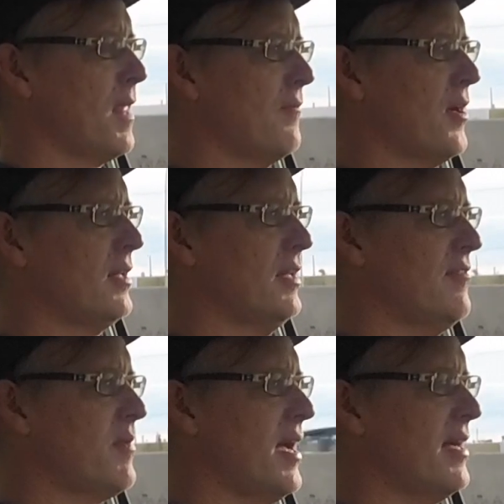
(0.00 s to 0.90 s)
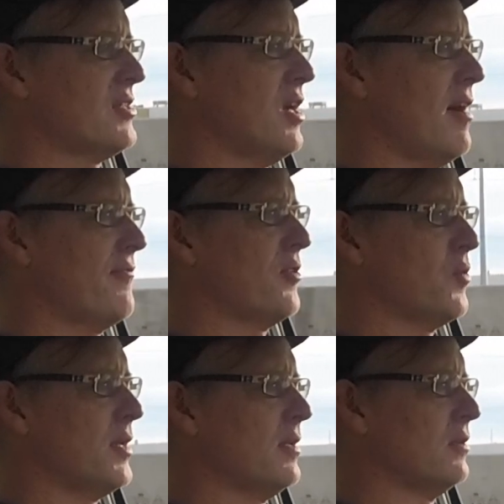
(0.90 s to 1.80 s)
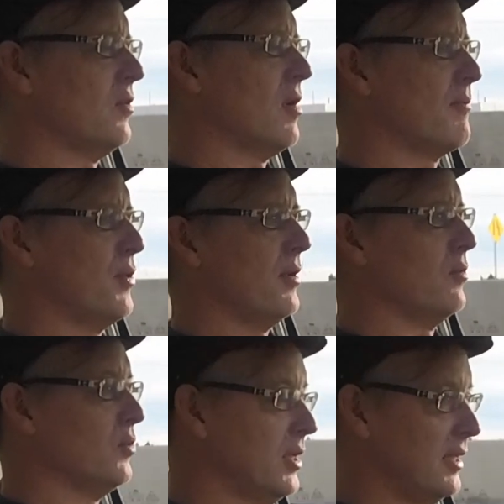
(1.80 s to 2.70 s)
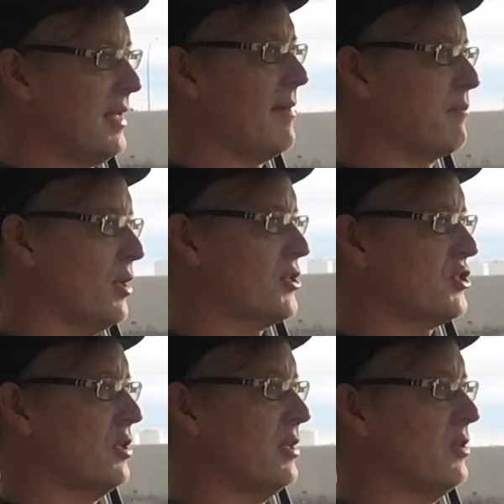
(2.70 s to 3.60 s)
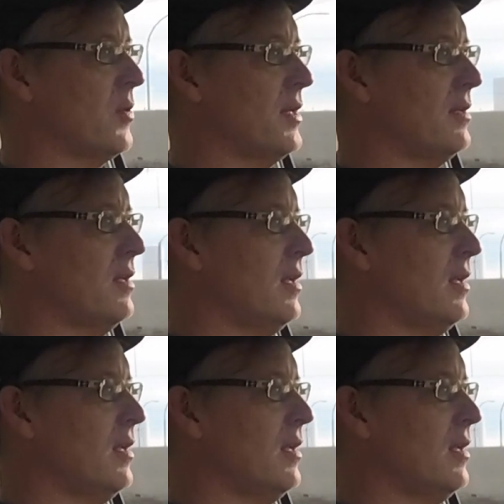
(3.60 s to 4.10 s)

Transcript: If I leave my hands off the wheel or put really light pressure on the wheel,